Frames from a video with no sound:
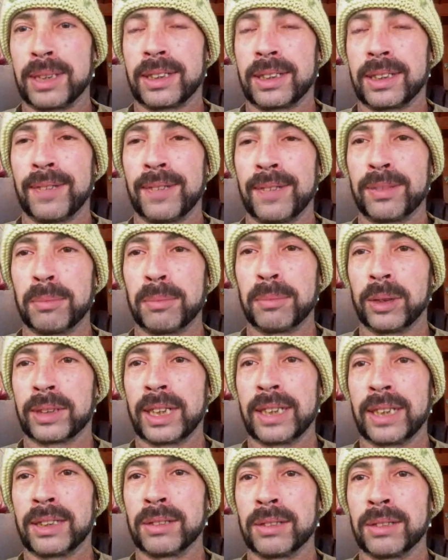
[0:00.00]
and stuff for
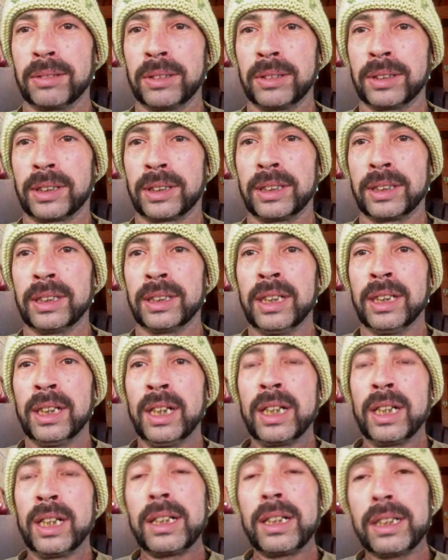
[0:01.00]
multi-tools, and
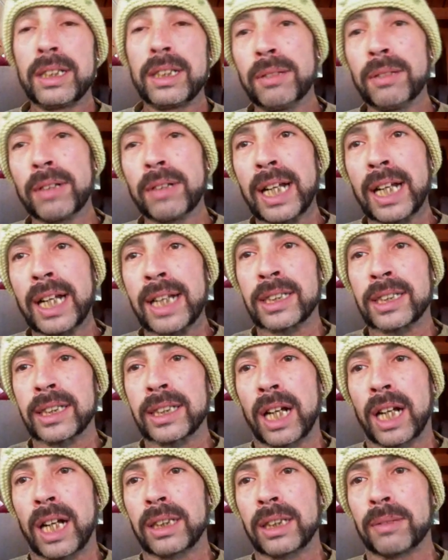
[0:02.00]
you know what I actually
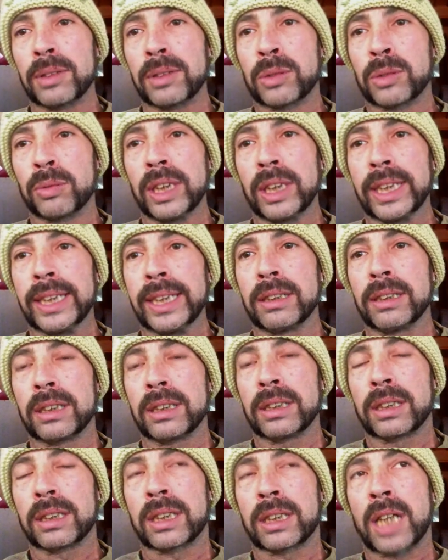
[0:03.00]
got that was really
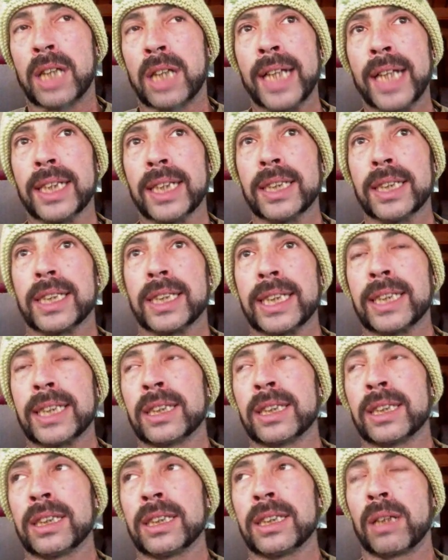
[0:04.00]
kind of
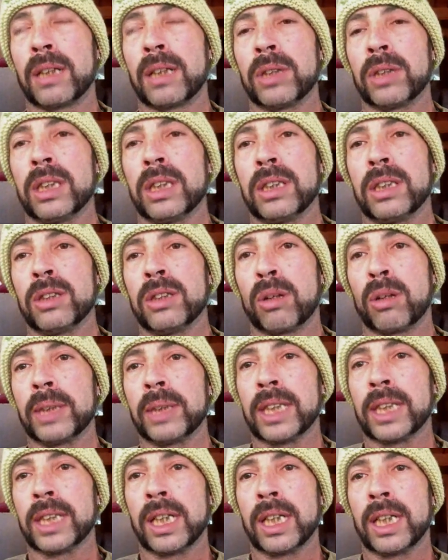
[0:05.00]
decent that I wouldn't have
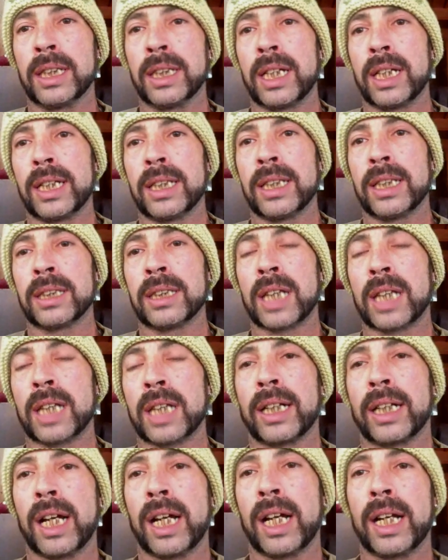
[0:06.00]
normally done is
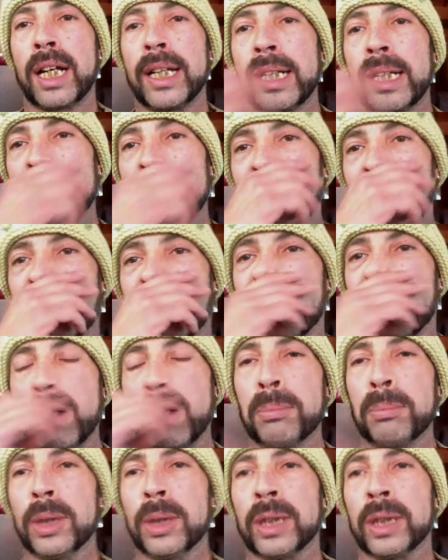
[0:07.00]
I got a
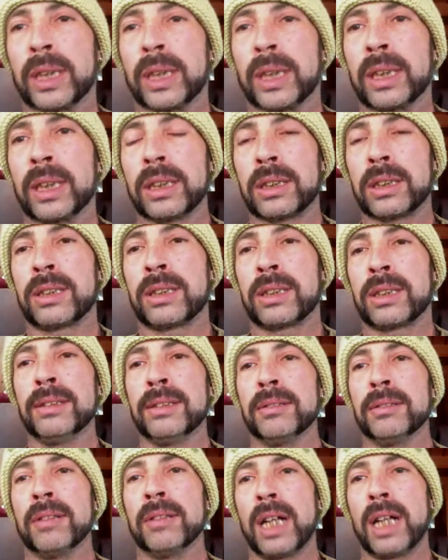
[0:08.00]
Chromebook
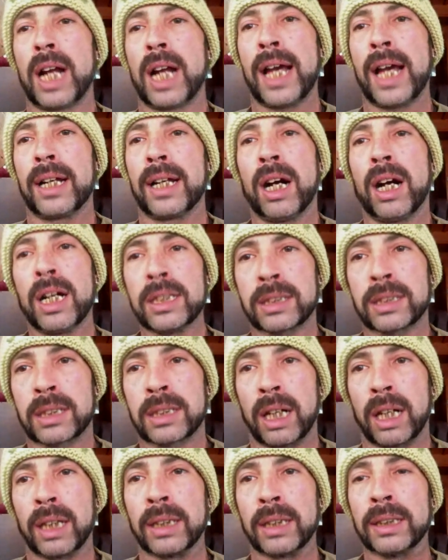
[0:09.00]
2 at
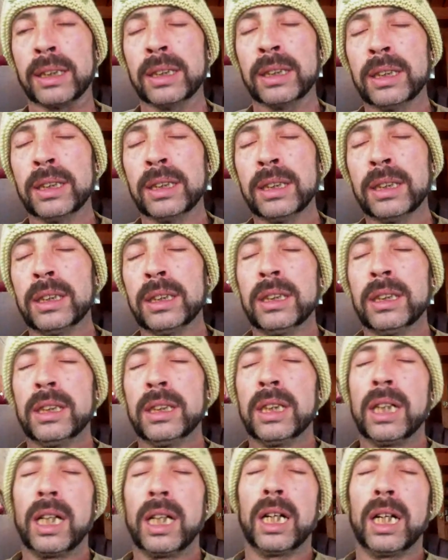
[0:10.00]
OzCon,
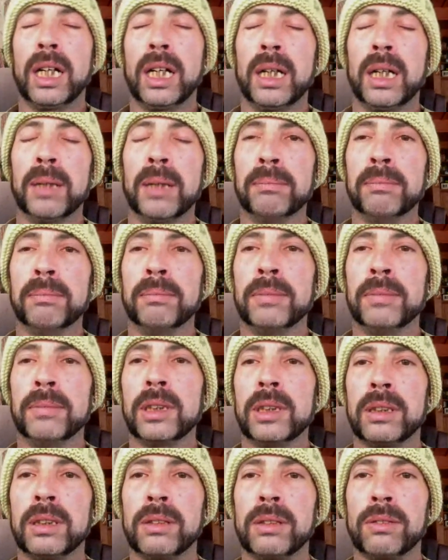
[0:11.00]

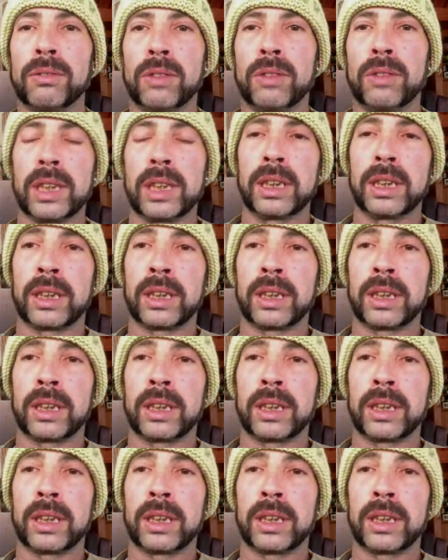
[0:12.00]
one of the